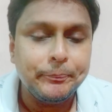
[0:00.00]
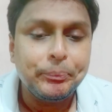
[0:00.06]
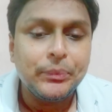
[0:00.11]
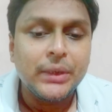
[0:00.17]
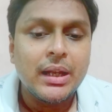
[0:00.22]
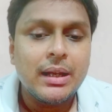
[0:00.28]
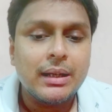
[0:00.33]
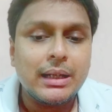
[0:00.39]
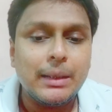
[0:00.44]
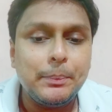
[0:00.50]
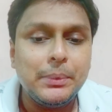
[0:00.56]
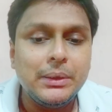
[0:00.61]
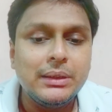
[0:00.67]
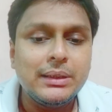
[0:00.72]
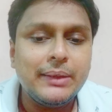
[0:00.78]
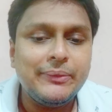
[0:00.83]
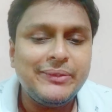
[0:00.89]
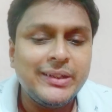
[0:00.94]

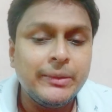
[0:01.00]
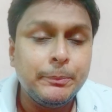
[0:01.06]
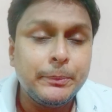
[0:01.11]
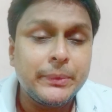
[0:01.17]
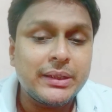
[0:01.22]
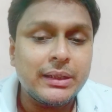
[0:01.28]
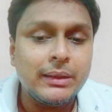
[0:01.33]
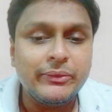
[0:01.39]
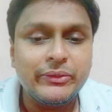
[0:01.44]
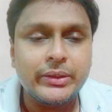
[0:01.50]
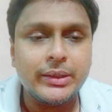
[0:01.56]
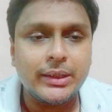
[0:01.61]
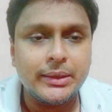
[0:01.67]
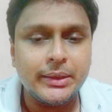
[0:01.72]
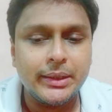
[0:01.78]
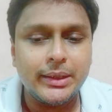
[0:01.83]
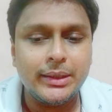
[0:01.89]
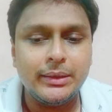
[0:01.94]
Kapil Dev himself
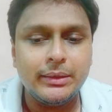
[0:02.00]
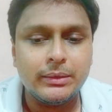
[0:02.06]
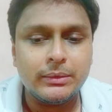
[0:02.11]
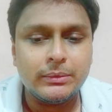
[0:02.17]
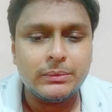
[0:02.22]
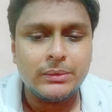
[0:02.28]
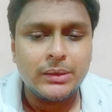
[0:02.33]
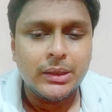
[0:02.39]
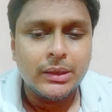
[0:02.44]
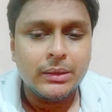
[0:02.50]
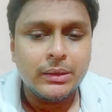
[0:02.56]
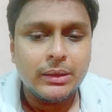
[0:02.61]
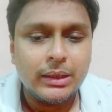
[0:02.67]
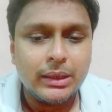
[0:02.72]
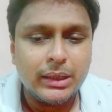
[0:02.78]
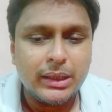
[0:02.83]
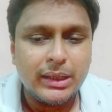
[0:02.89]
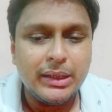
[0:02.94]
said in
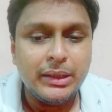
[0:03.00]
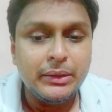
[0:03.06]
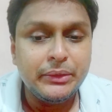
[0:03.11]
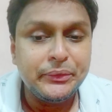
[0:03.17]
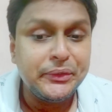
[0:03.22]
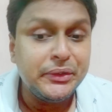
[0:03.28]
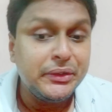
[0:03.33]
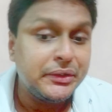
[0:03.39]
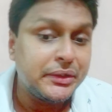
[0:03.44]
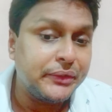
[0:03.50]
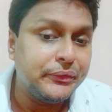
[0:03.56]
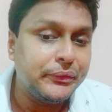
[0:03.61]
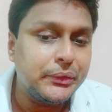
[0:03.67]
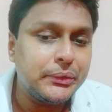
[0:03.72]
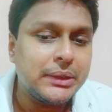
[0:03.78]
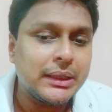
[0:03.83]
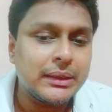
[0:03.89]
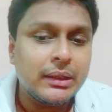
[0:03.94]

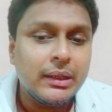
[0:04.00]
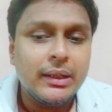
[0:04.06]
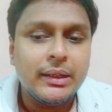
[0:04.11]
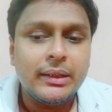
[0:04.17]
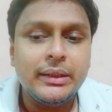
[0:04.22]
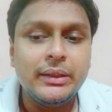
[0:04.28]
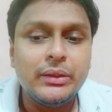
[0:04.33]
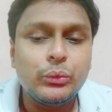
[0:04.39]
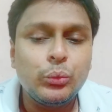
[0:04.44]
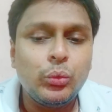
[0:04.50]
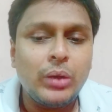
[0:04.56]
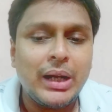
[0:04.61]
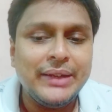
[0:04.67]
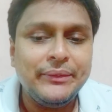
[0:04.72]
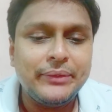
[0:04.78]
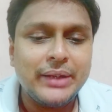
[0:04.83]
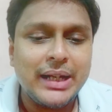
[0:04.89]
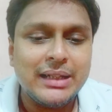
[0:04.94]
interview that his
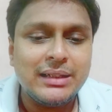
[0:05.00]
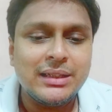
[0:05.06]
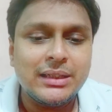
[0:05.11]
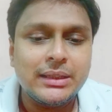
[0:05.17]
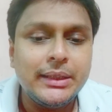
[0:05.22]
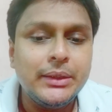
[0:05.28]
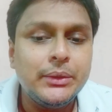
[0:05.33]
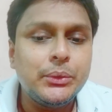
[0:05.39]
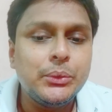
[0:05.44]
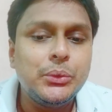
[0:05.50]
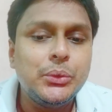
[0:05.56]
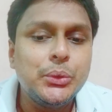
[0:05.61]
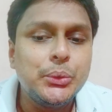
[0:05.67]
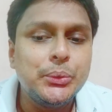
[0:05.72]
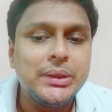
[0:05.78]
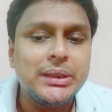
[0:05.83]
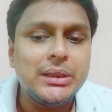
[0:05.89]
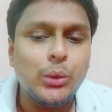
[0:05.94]
wife had nothing to do
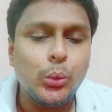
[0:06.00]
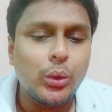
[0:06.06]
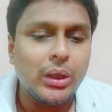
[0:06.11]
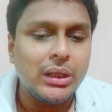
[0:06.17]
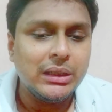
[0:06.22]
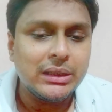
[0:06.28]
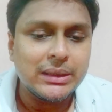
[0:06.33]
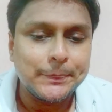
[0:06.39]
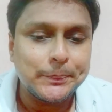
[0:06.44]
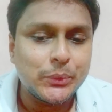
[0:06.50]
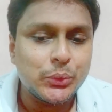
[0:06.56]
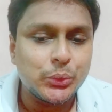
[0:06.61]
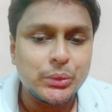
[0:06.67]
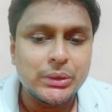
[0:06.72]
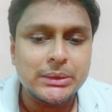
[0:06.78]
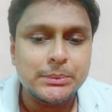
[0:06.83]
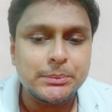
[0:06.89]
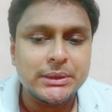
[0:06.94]
with the World Cup
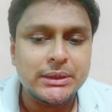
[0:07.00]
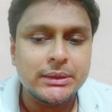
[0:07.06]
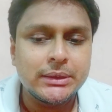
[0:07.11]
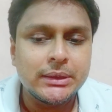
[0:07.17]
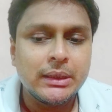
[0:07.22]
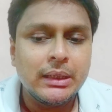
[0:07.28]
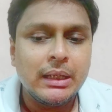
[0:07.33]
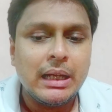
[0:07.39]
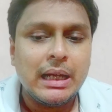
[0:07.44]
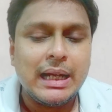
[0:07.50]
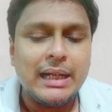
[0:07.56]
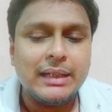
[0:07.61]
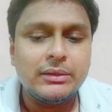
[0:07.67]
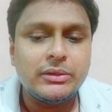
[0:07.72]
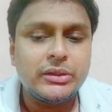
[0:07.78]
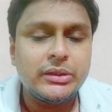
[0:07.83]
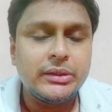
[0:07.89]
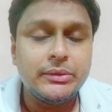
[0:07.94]
tournament,
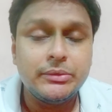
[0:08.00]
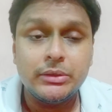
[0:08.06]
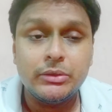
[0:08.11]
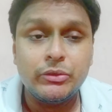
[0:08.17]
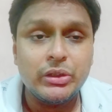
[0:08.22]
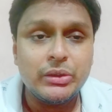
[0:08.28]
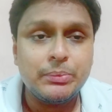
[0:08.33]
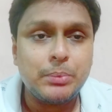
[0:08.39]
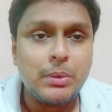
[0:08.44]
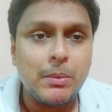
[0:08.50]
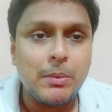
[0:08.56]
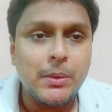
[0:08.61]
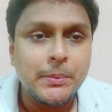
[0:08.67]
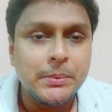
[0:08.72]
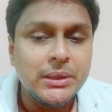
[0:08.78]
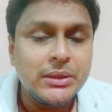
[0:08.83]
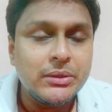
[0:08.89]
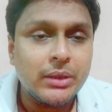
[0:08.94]
and she was
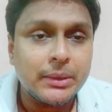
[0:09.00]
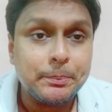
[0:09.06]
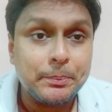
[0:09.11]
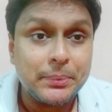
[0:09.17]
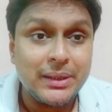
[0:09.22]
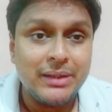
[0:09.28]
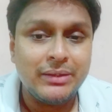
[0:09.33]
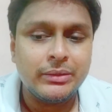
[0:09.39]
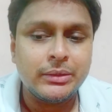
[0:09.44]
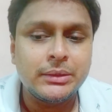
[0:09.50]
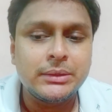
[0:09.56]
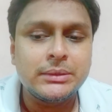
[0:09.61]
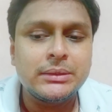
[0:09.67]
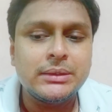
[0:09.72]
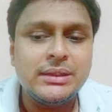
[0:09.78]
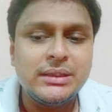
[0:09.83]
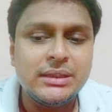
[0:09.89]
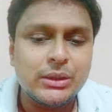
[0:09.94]
probably not present
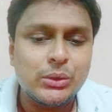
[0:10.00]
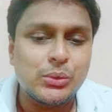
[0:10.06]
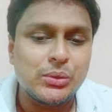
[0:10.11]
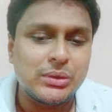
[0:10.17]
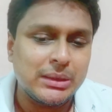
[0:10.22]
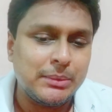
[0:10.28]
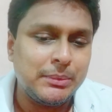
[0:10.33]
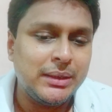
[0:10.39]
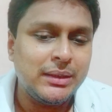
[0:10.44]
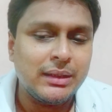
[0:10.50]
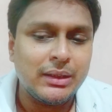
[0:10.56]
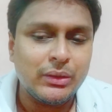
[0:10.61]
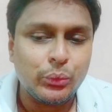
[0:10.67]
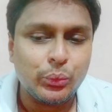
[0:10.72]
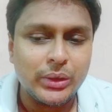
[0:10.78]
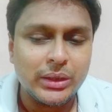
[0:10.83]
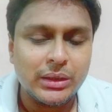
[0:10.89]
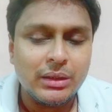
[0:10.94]
in the tournament
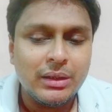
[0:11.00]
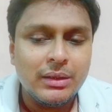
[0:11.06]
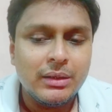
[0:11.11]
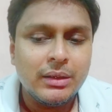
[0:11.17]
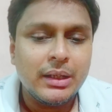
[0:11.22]
as well.